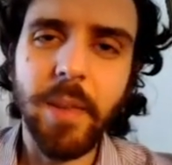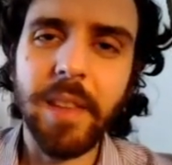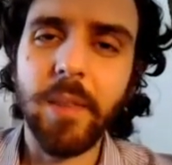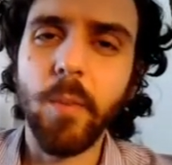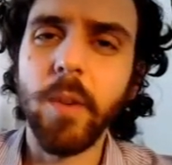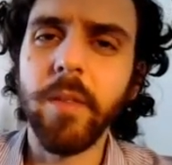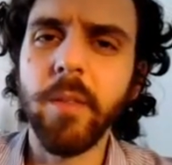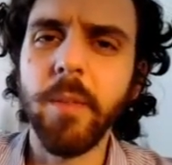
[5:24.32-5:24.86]
So
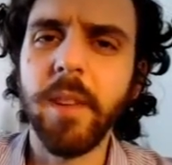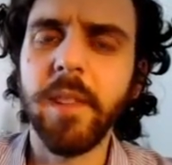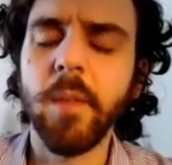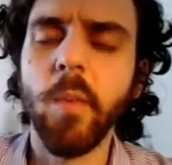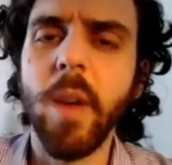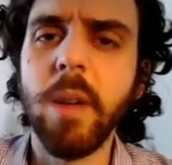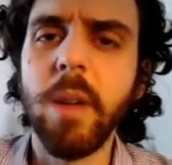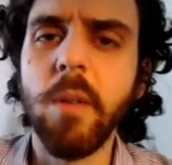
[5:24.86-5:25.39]
that's one of the
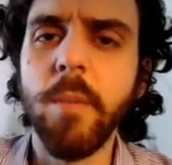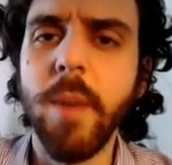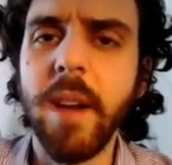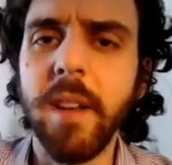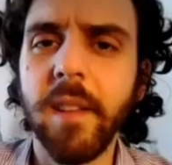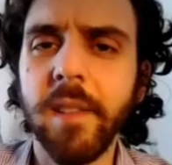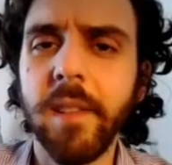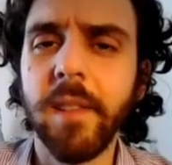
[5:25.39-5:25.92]
reasons why
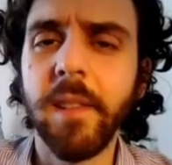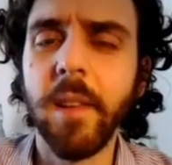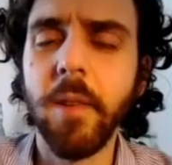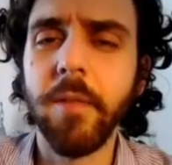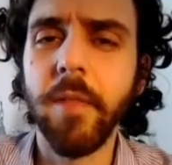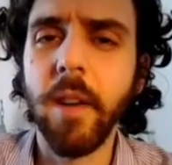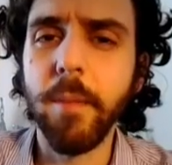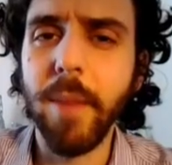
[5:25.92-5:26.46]
robotics is
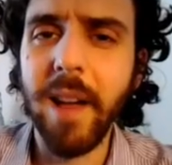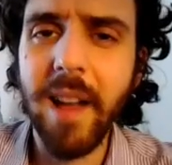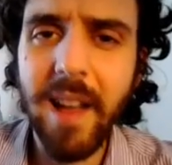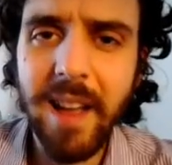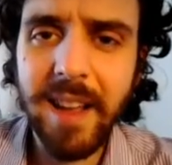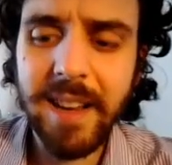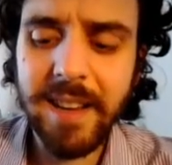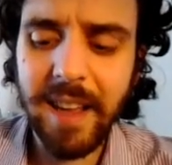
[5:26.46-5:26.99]
so far
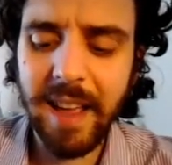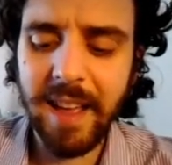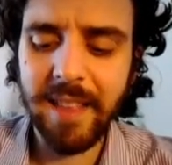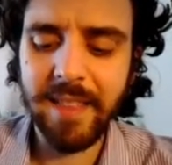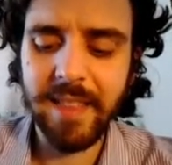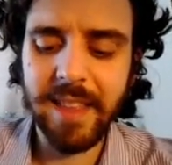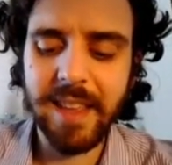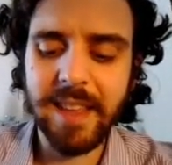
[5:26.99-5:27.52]
behind,
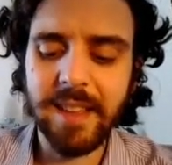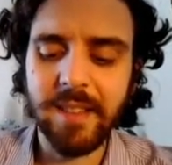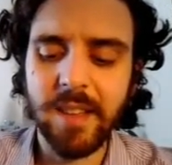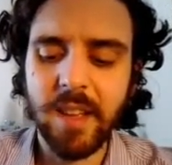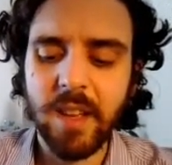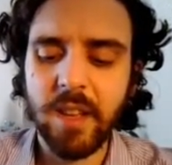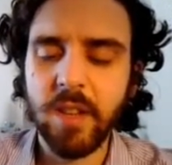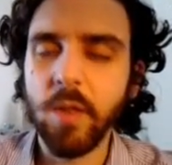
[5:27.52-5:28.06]
and the
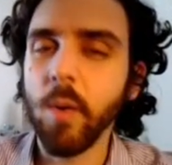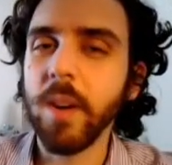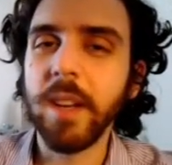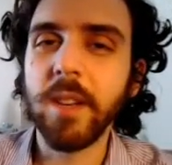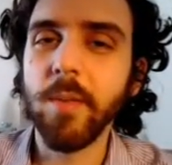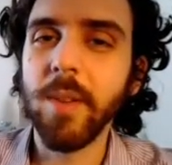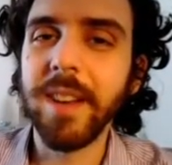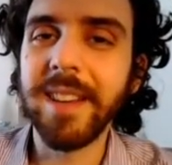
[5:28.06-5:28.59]

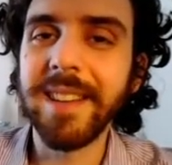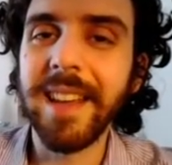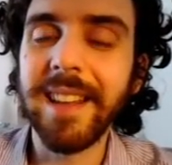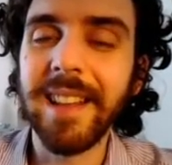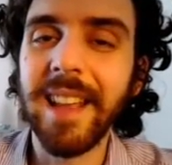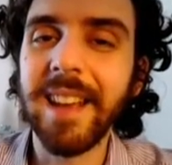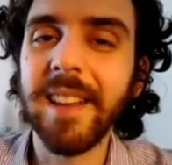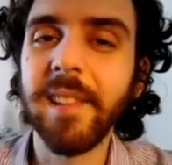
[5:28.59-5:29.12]
2020
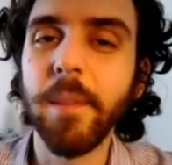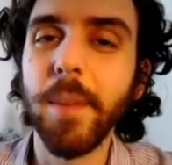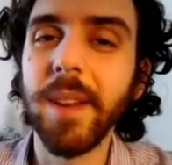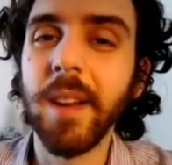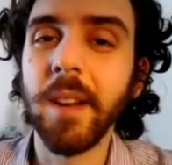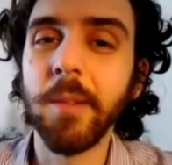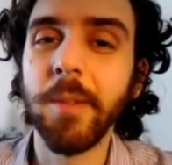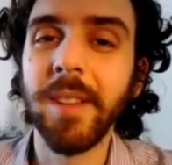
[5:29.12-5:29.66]
deadline is a
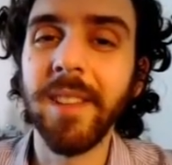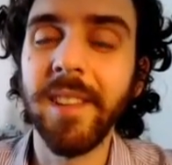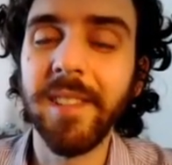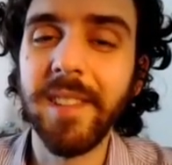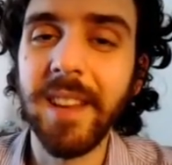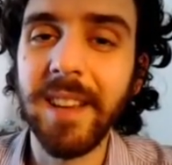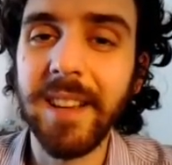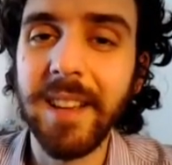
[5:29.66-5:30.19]
bit
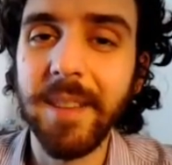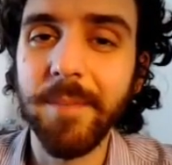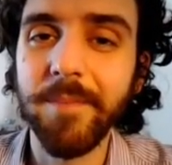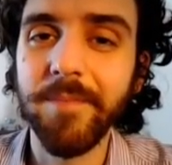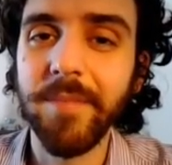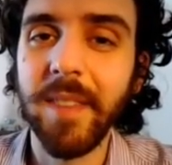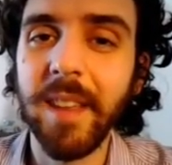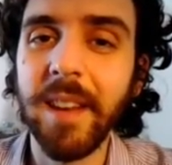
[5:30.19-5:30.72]
unrealistic.
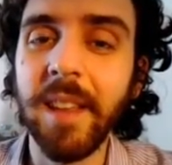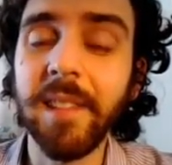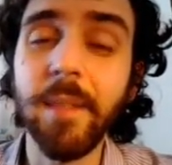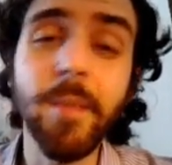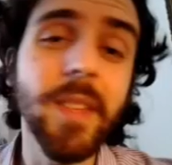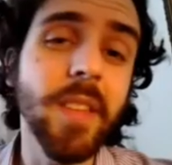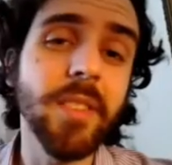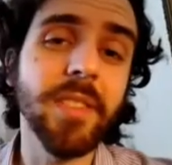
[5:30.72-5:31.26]
Now,
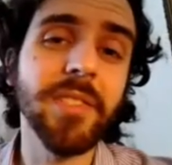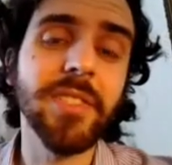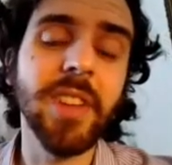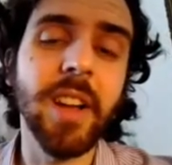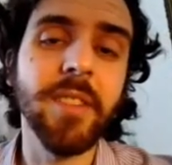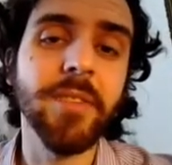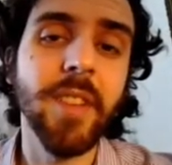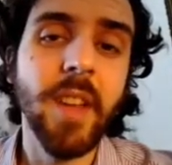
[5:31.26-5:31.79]
some of the other
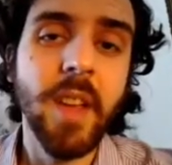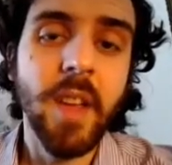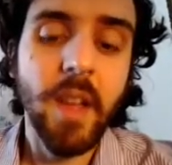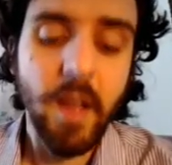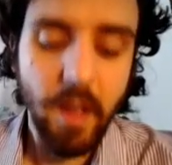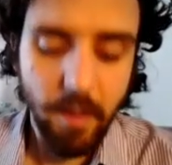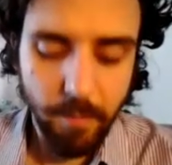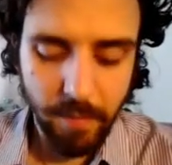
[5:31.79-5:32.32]

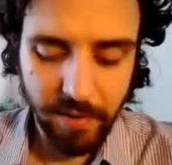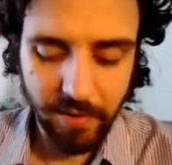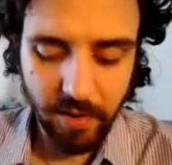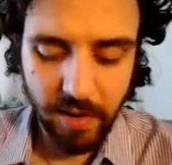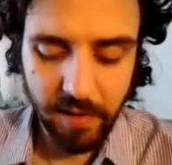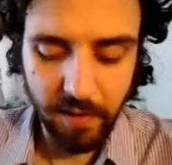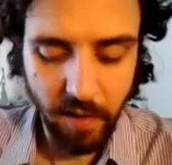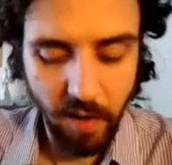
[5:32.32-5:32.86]
stuff Mr.
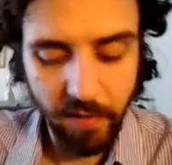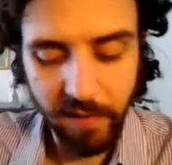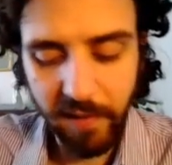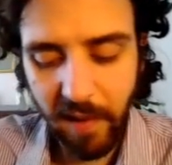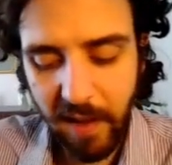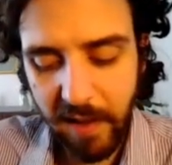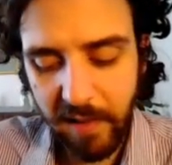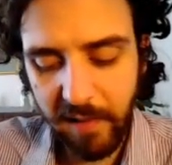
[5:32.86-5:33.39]
Itskov
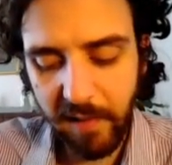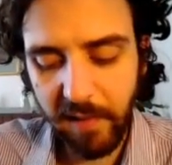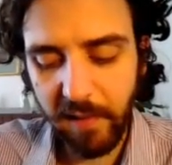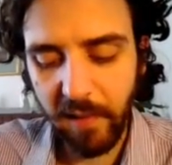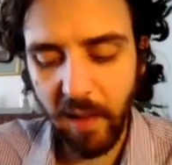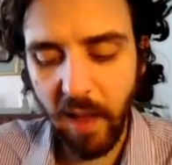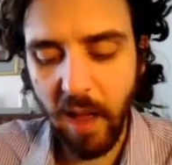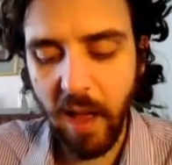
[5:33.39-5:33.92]

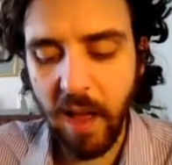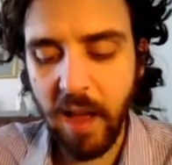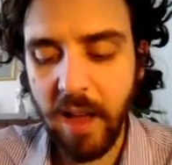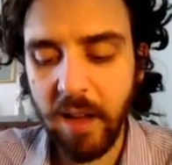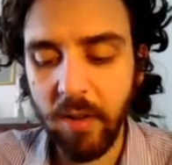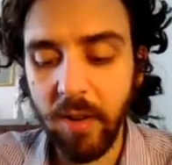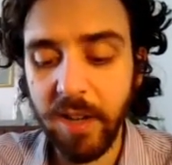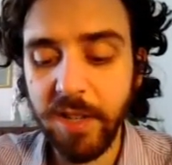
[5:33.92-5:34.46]
cites,
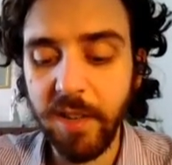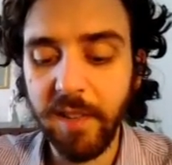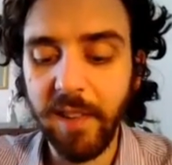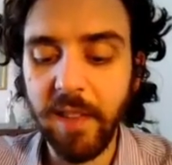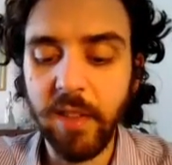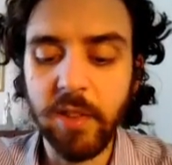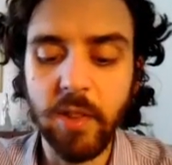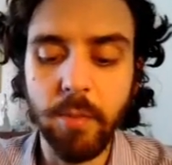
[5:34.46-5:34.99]
uh, or I should
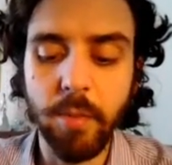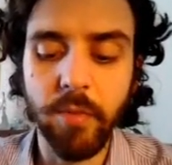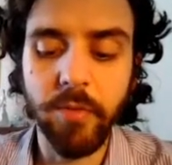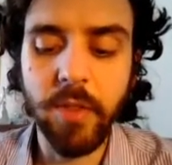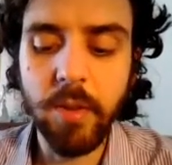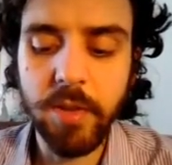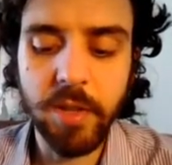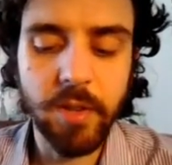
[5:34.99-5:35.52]
say the Global
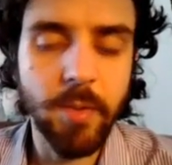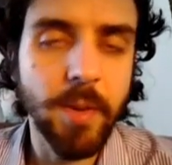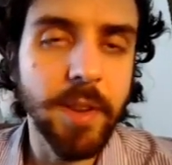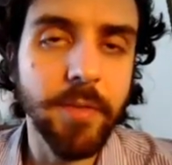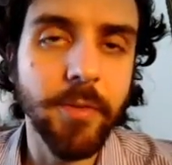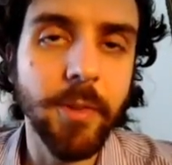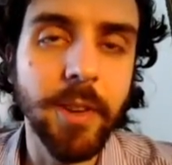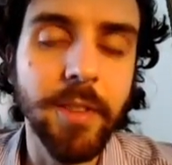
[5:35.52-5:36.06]
Future
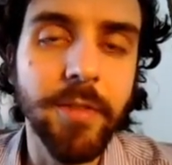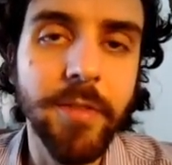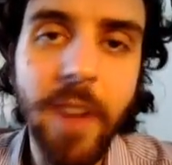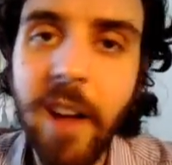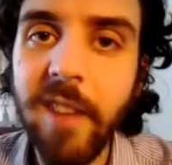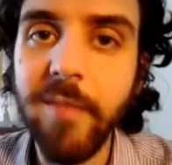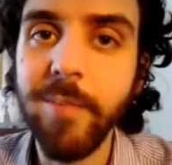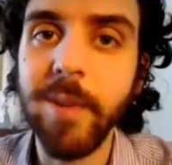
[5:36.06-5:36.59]

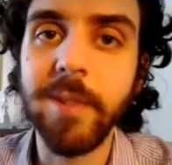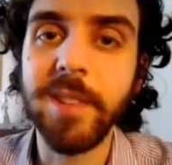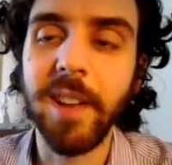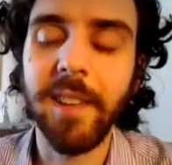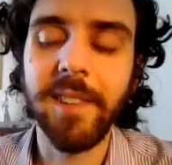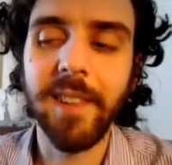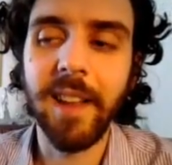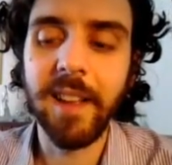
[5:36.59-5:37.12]
2045
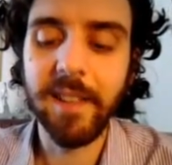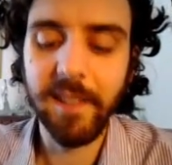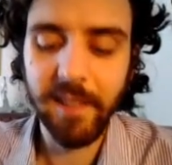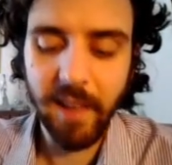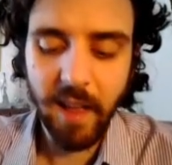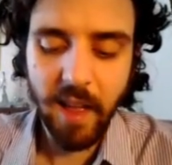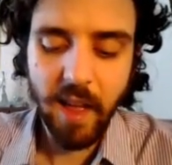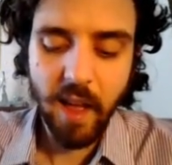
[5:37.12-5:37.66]
project
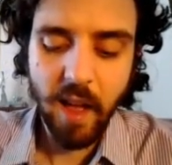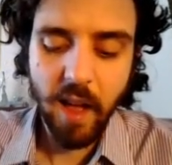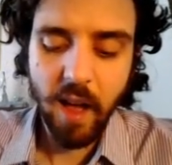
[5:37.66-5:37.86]
cites,